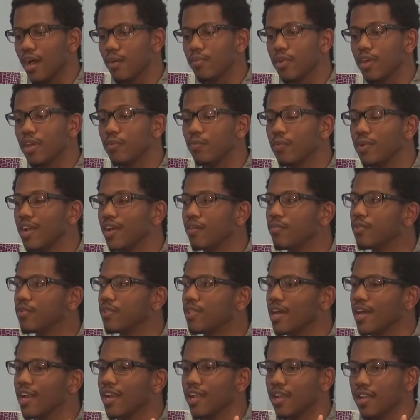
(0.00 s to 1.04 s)
And whenever
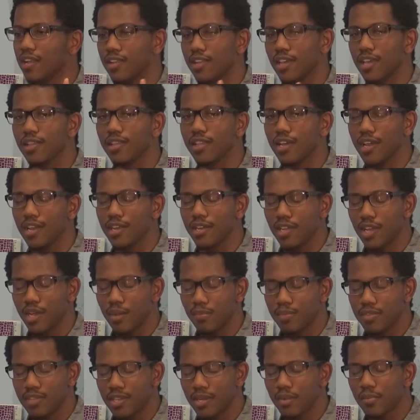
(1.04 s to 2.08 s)
that deadline
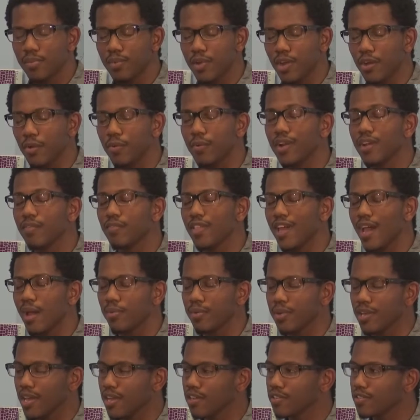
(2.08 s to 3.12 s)
comes out, or whenever the
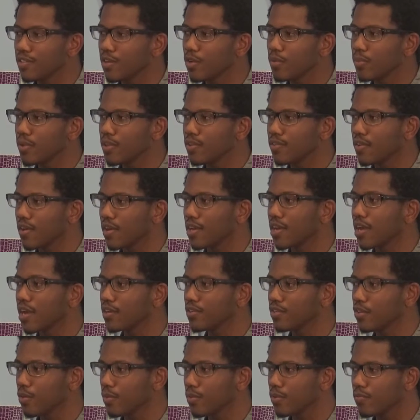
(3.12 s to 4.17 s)
application opens on
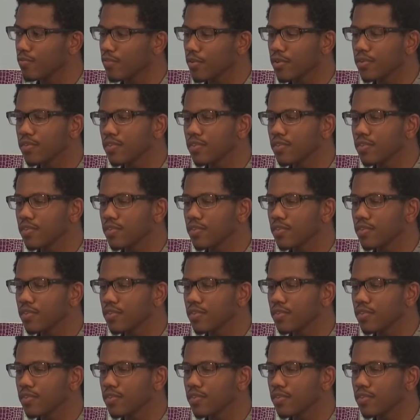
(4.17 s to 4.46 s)
October 1st,